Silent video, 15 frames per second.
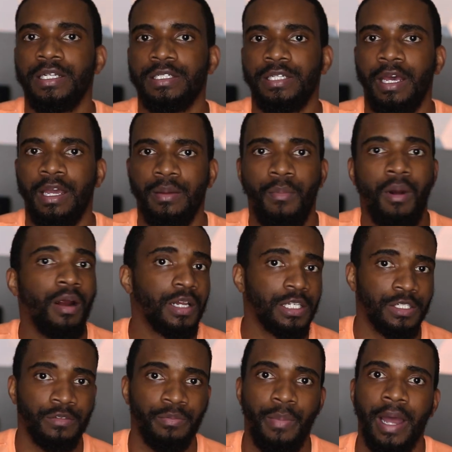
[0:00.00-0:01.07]
say
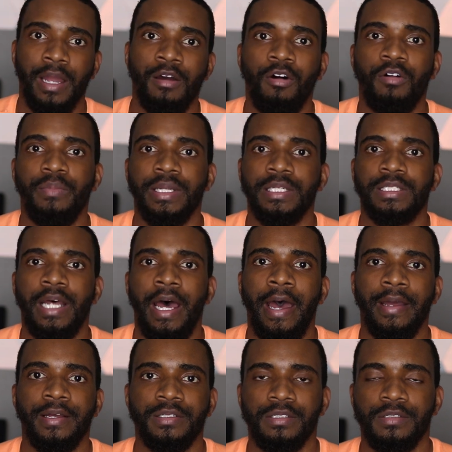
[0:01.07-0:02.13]
Marcus by Goldman
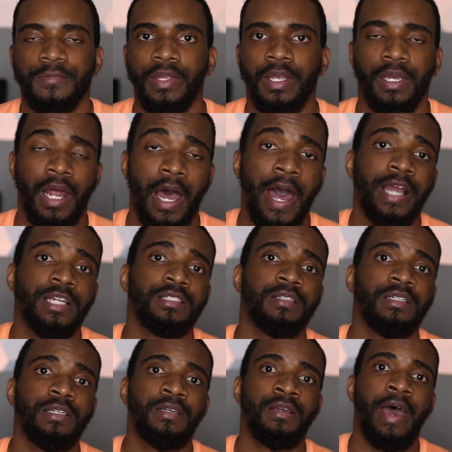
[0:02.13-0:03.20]
Sachs and I
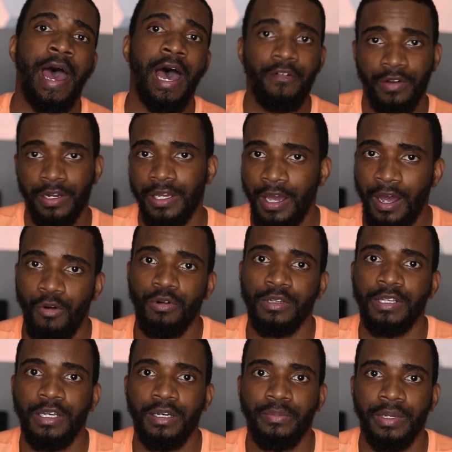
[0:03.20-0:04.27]
actually have an account
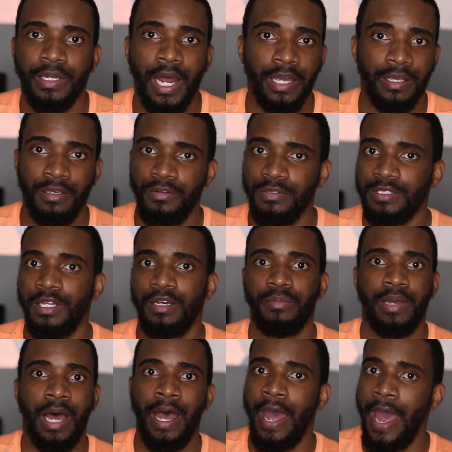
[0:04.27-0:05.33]
with them and I use
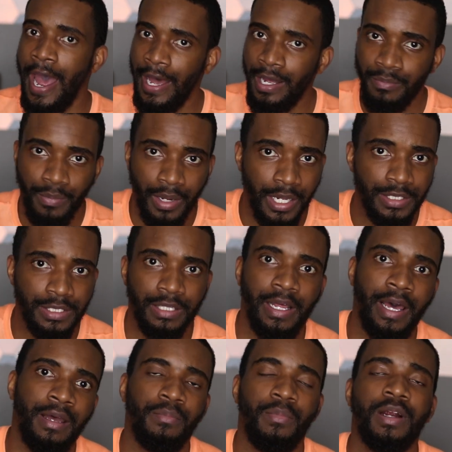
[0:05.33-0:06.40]
them. I add money to
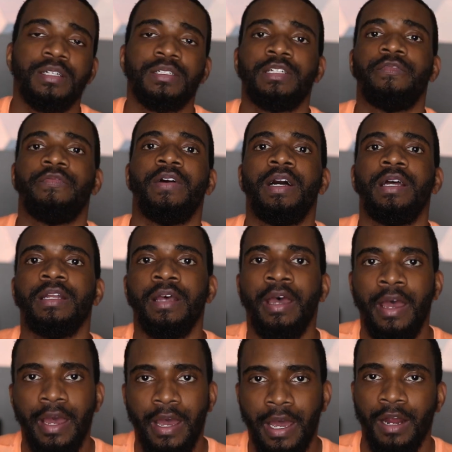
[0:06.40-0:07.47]
that emergency fund
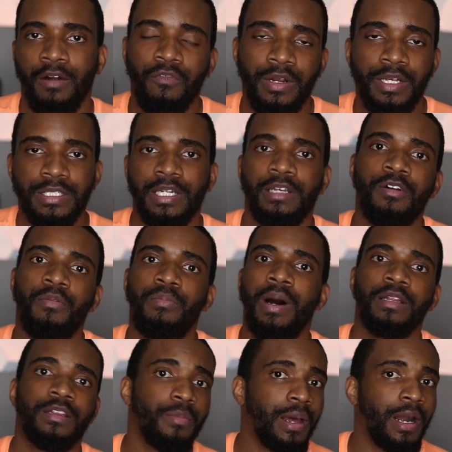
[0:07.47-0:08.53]
every single
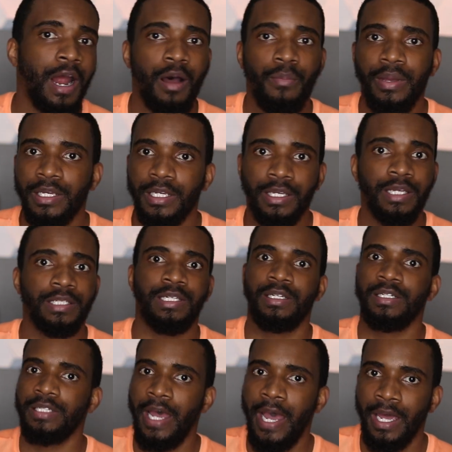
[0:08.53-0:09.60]
month. No matter how big it gets, I
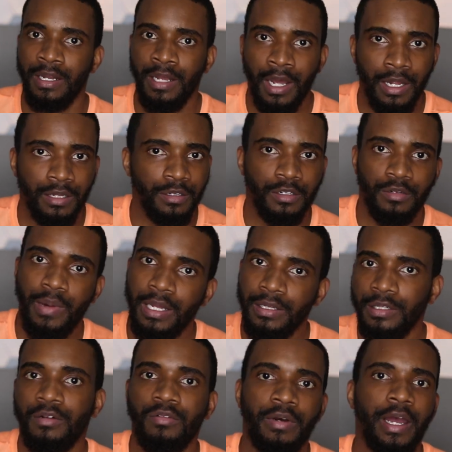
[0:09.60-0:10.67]
just add little by
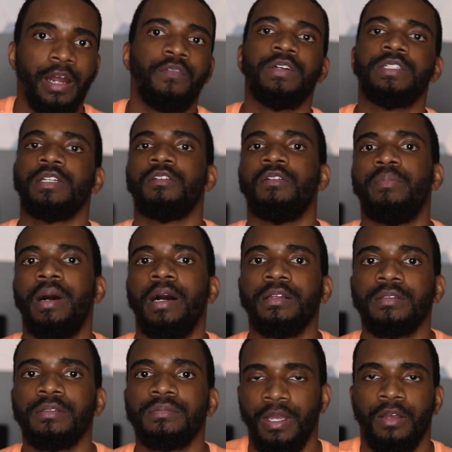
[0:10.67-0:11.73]
little every single month.
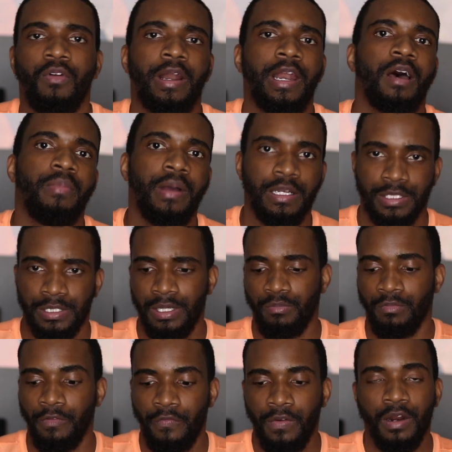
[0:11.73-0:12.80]
Right now, because of
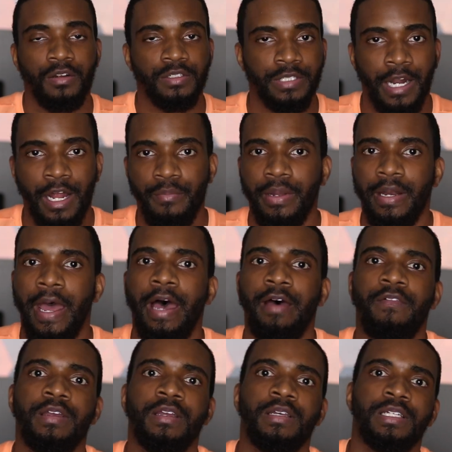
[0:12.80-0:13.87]
some referrals that I've been
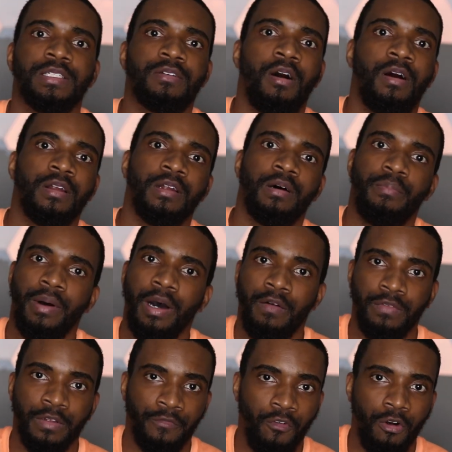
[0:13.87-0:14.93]
having, it's gone
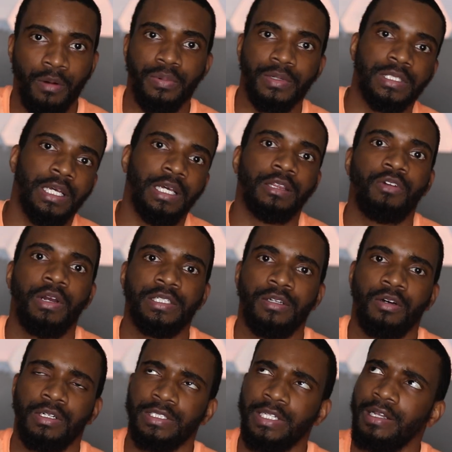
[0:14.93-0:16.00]
above the 4%
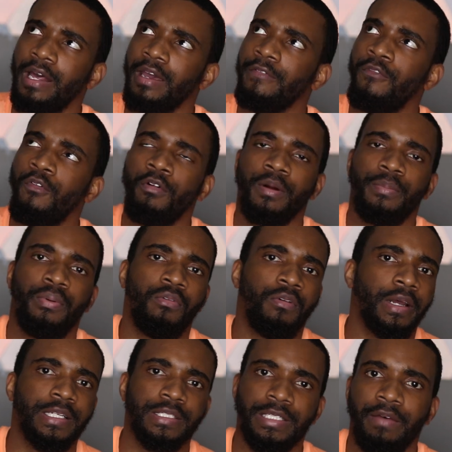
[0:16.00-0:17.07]
threshold. It's at like
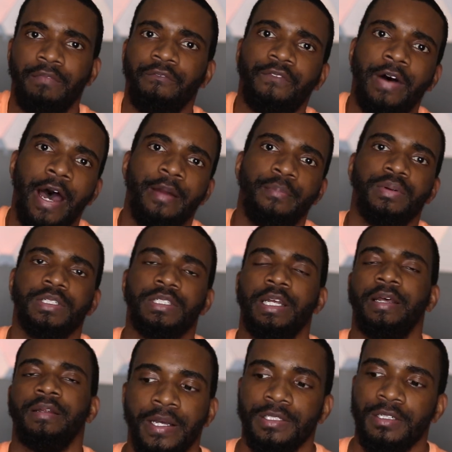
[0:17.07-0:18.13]

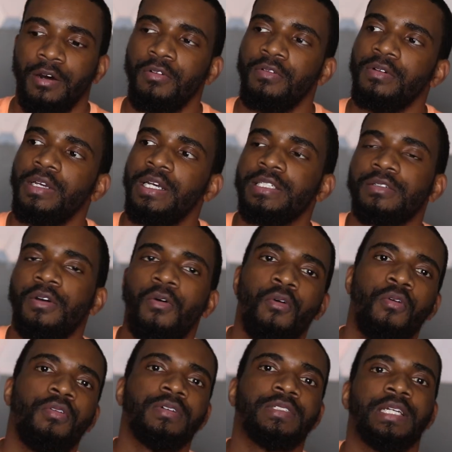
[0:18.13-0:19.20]
4.75%. So it's
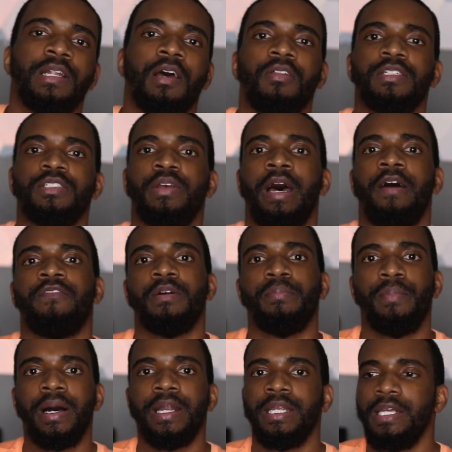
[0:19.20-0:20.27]
cool to know that you have your
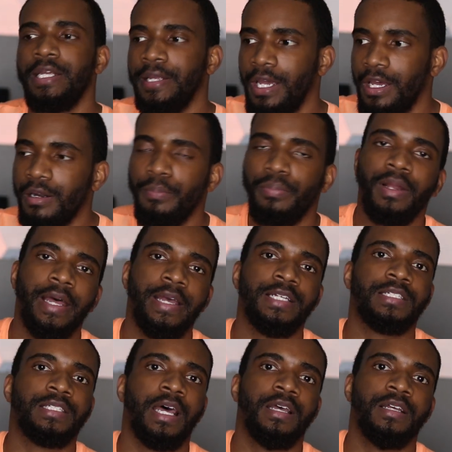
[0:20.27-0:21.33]
money in a
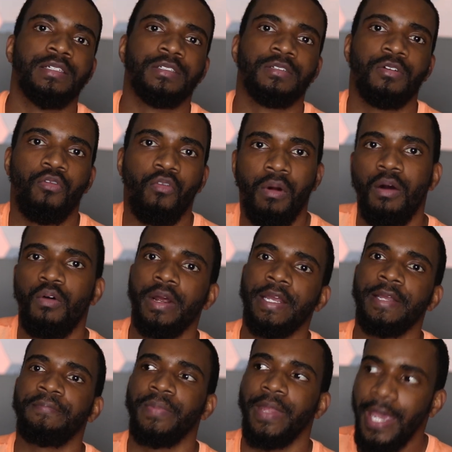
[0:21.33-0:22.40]
place that is
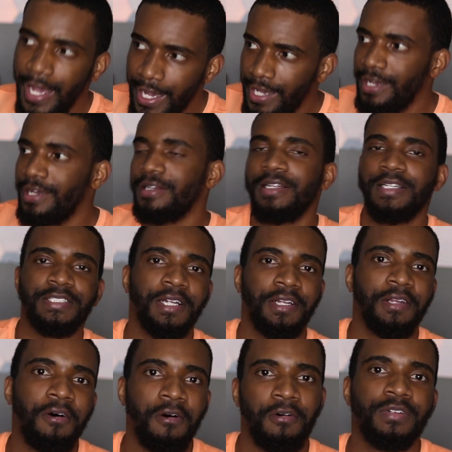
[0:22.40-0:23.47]
growing and it's a
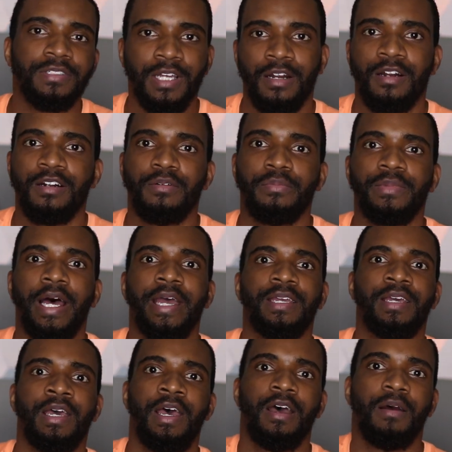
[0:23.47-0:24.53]
long-term
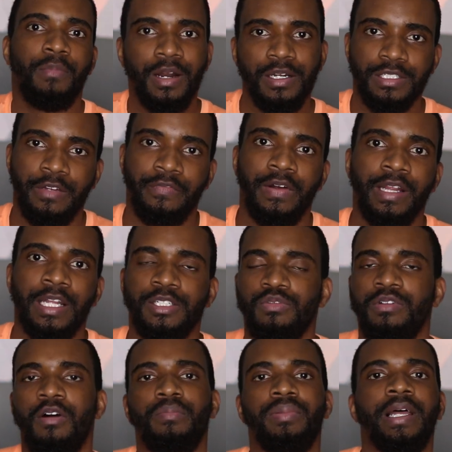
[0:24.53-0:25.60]
like emergency fund that you
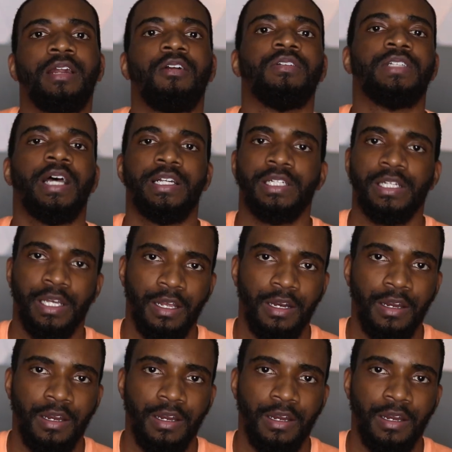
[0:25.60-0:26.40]
don't plan on touching